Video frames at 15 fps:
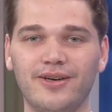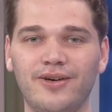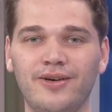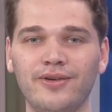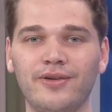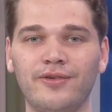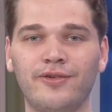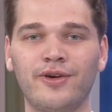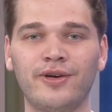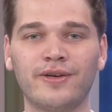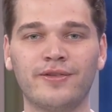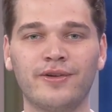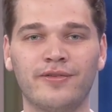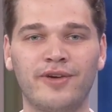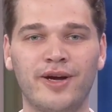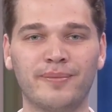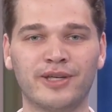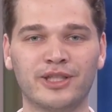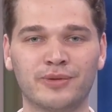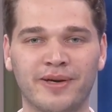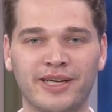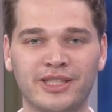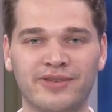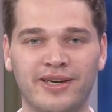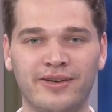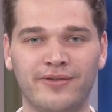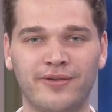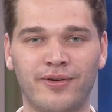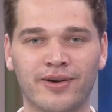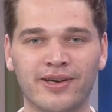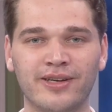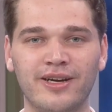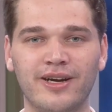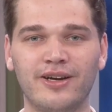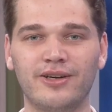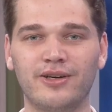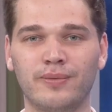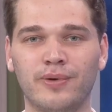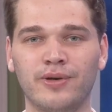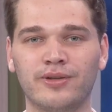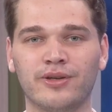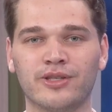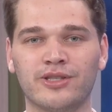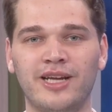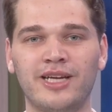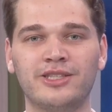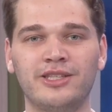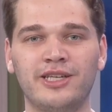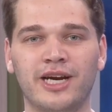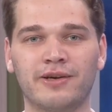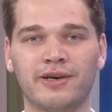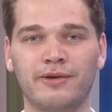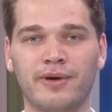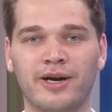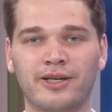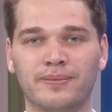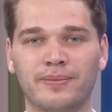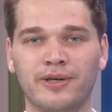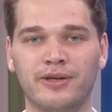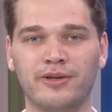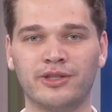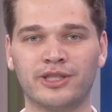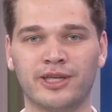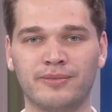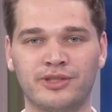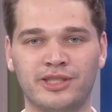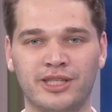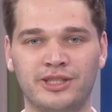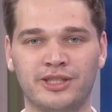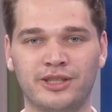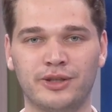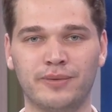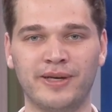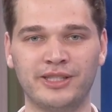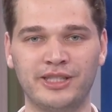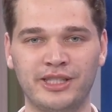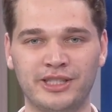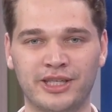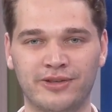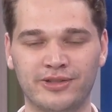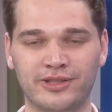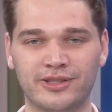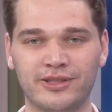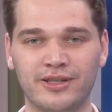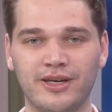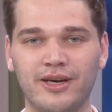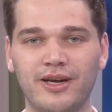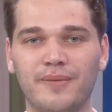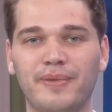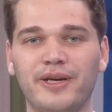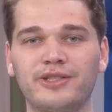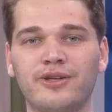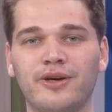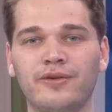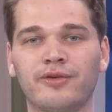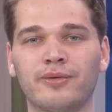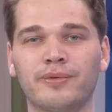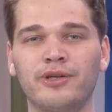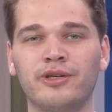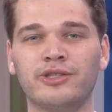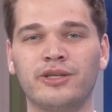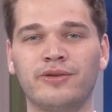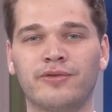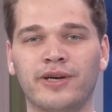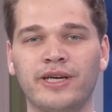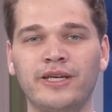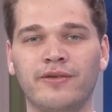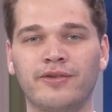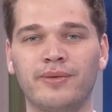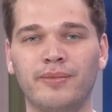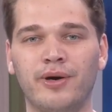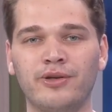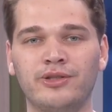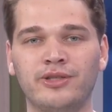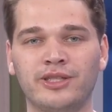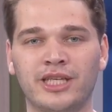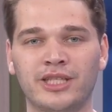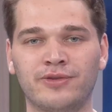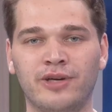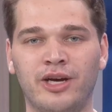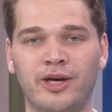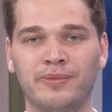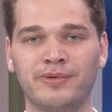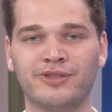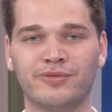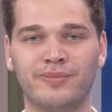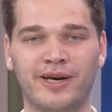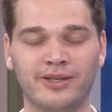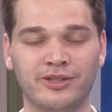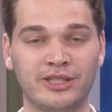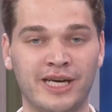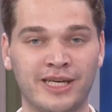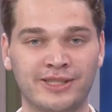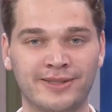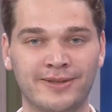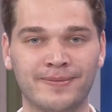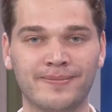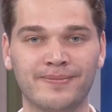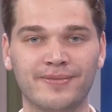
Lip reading: On the 3rd of November 2024, the world lost legendary record producer and musician Quincy Jones, best known for producing 3 of the most successful albums of Michael Jackson.